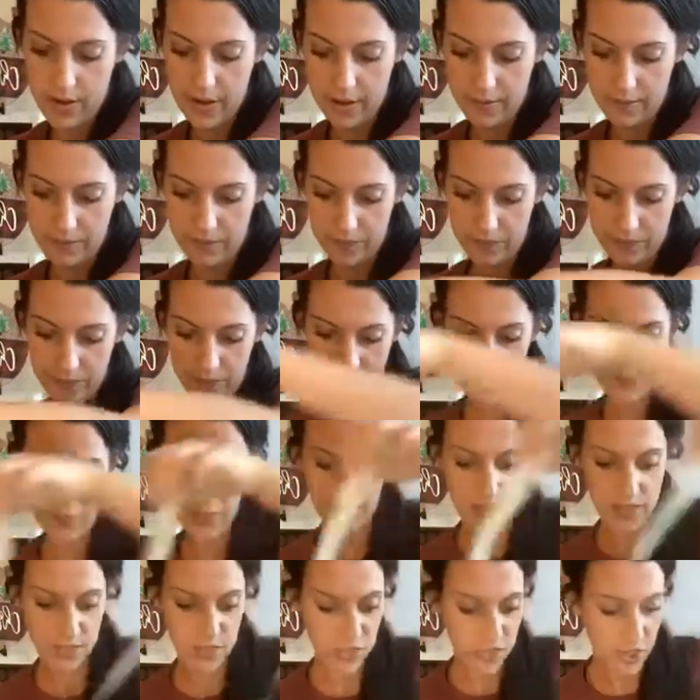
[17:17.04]
All right,
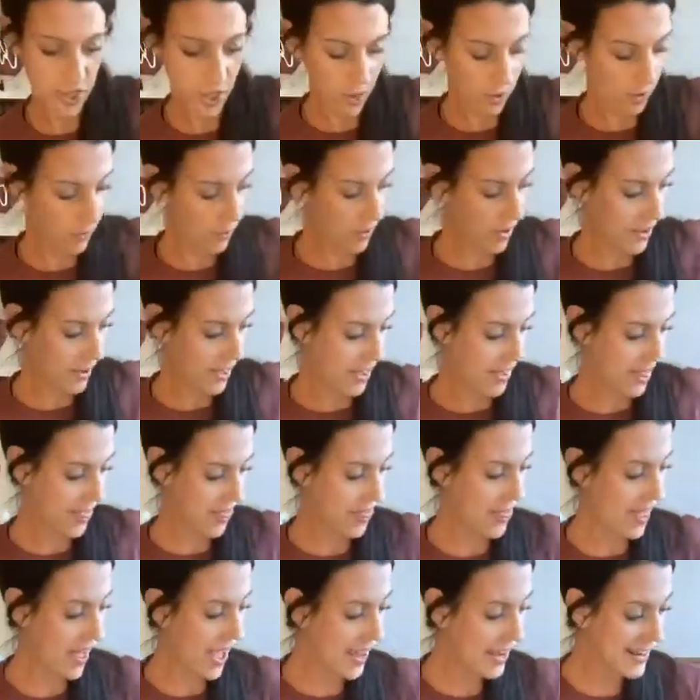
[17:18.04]
so
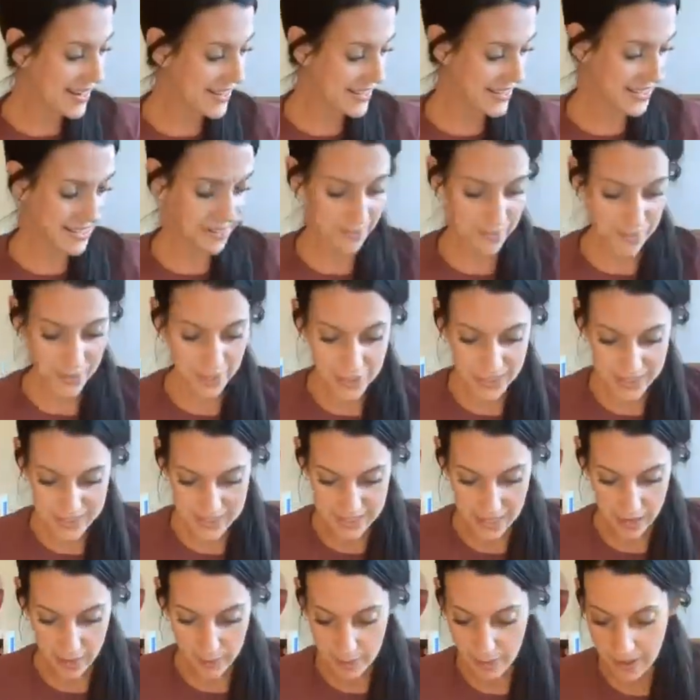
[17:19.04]
that is the
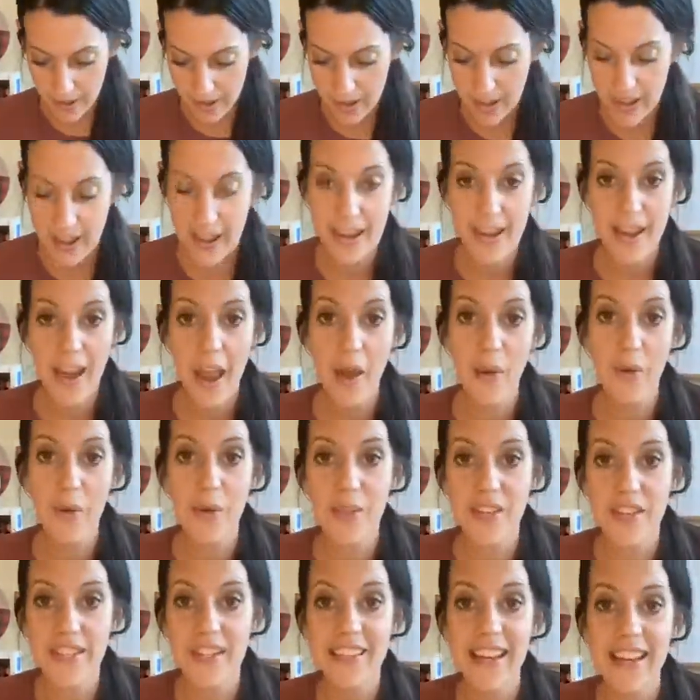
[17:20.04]
first step. Now
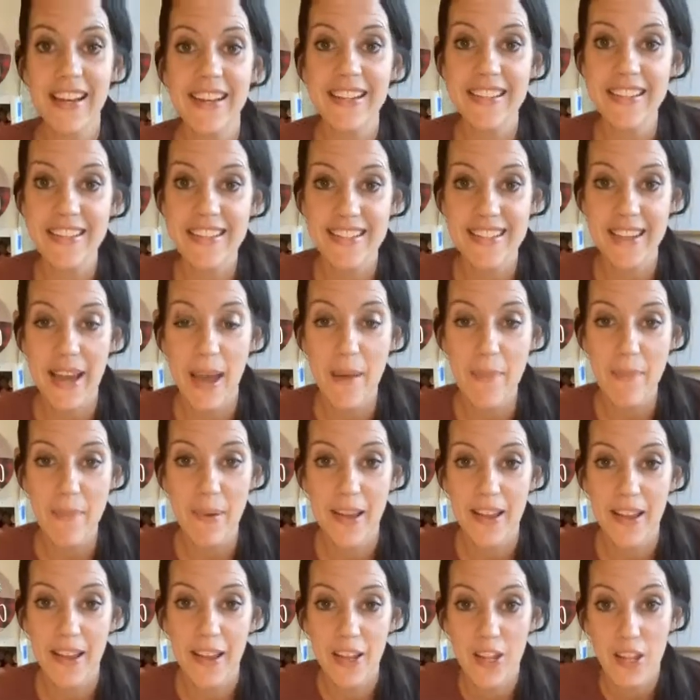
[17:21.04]
with the second
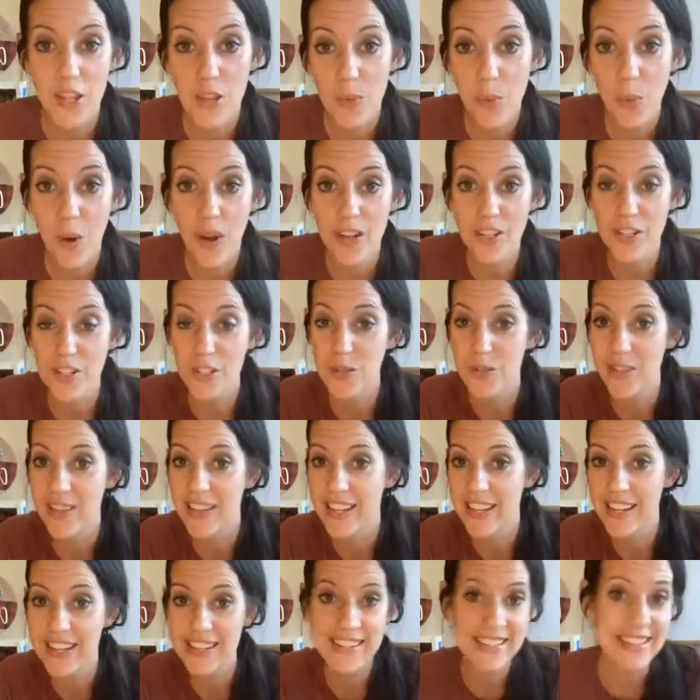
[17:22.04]
step, you want to
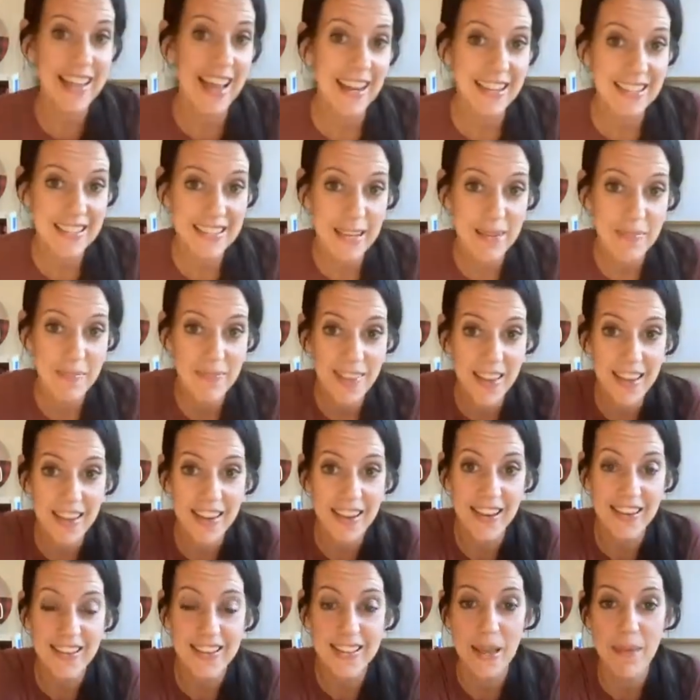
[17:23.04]
do the exact same
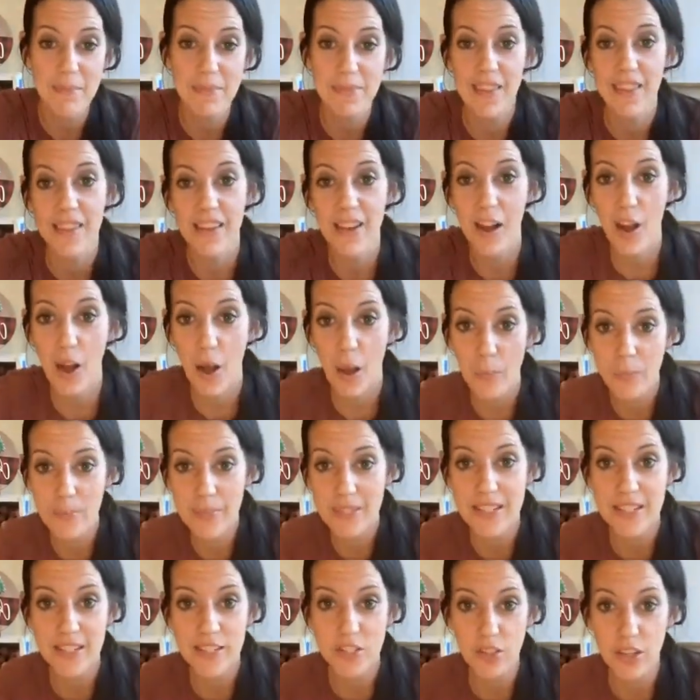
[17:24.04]
thing except the
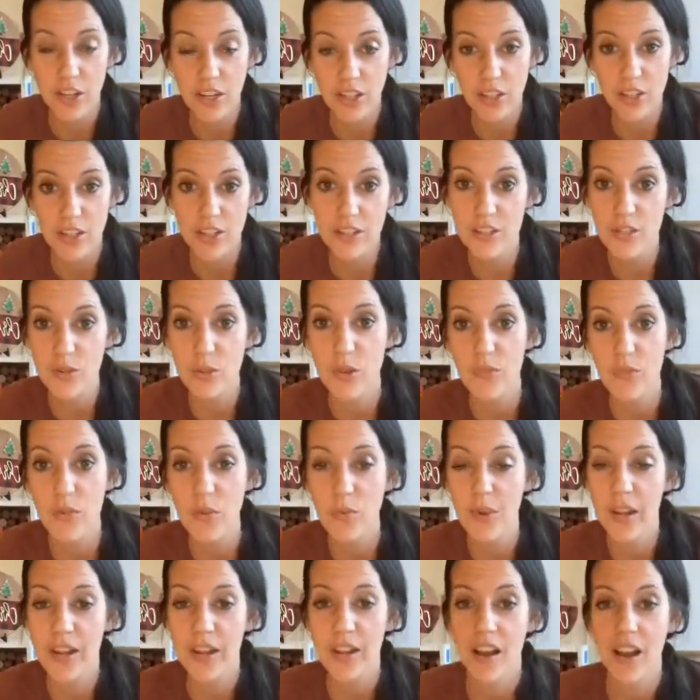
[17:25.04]
opposite direction. So if
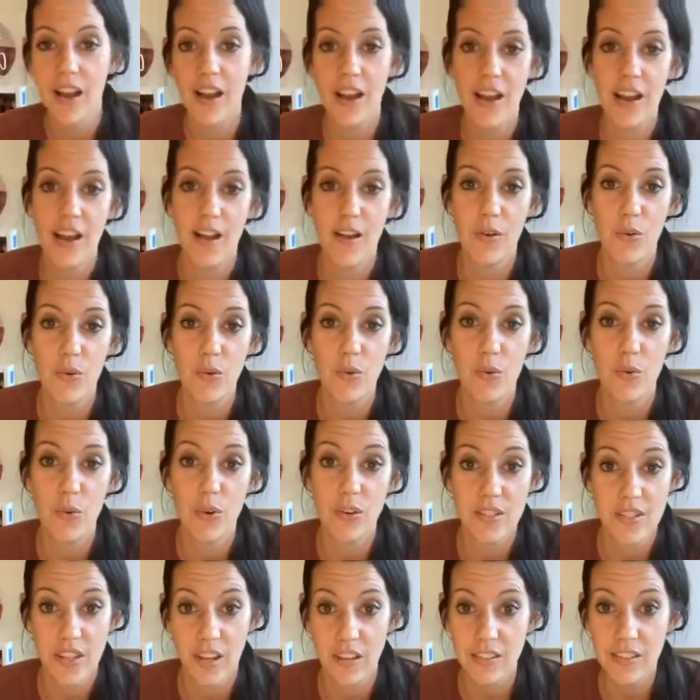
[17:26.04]
you went
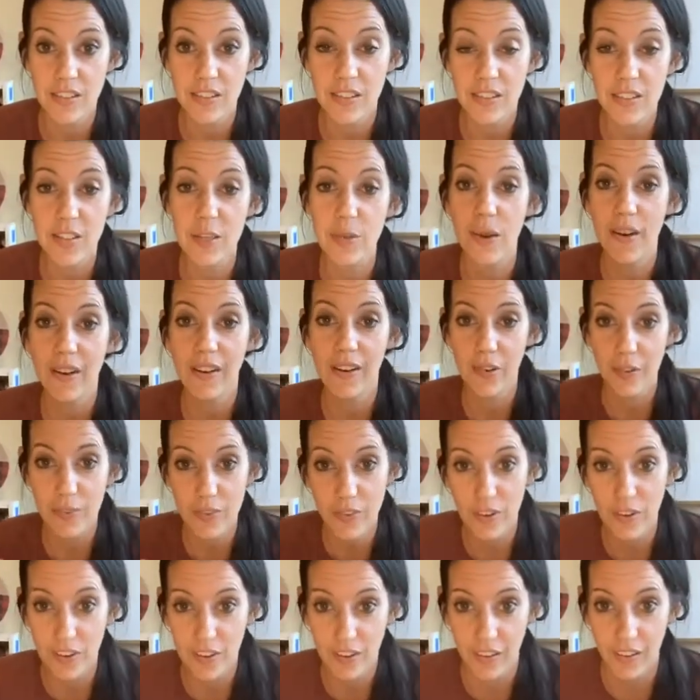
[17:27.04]
horizontal, you want to
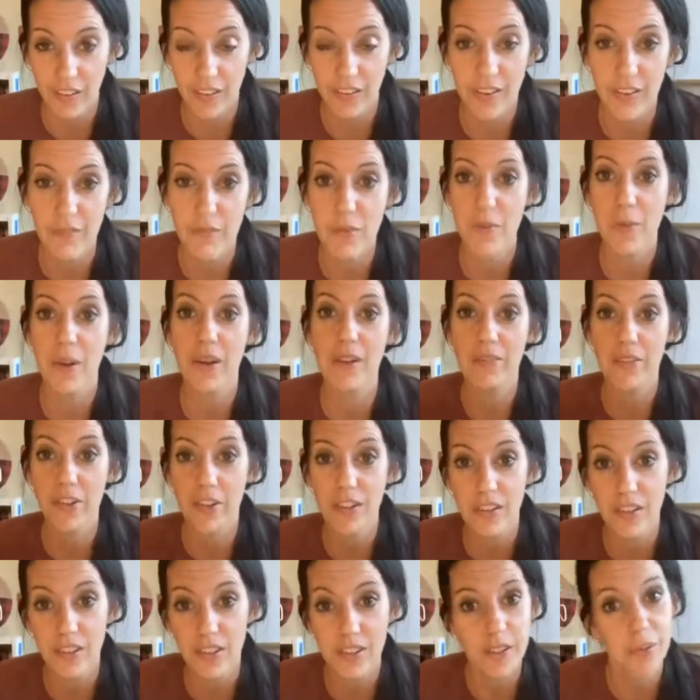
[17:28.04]
go vertical. If you went
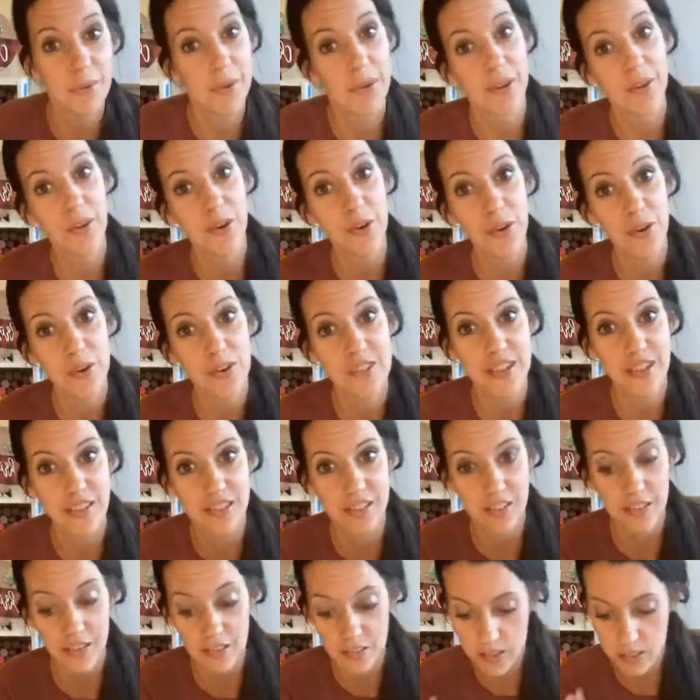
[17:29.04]
vertical, you want to go
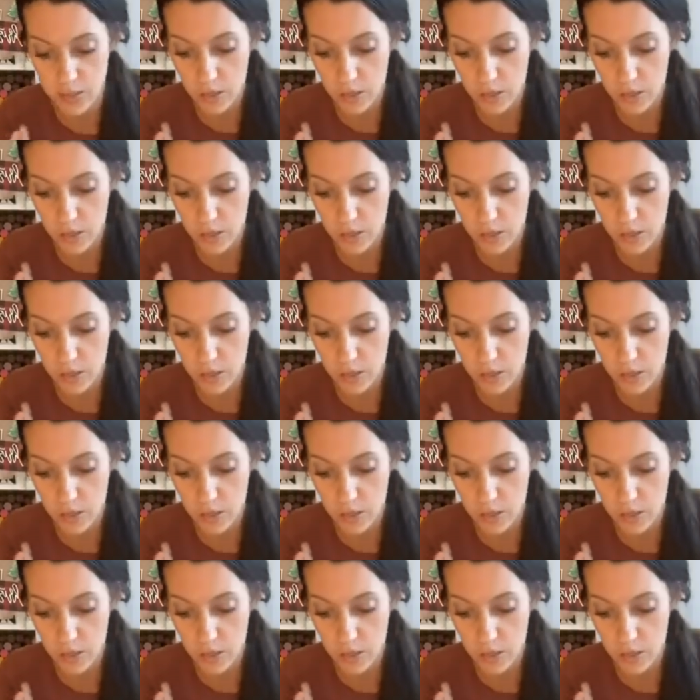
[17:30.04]
horizontal.